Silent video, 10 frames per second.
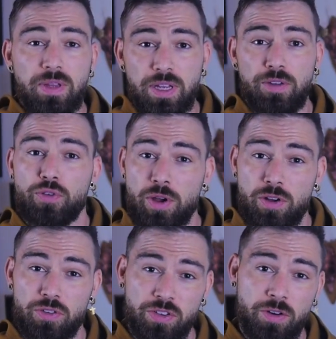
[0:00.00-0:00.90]
if you are
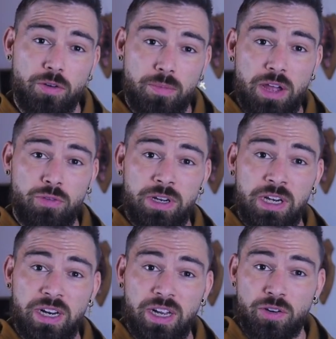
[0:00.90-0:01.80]
considering
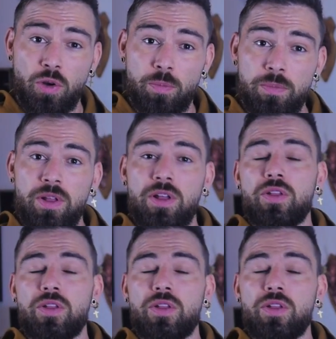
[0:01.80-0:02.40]
microneedling at home,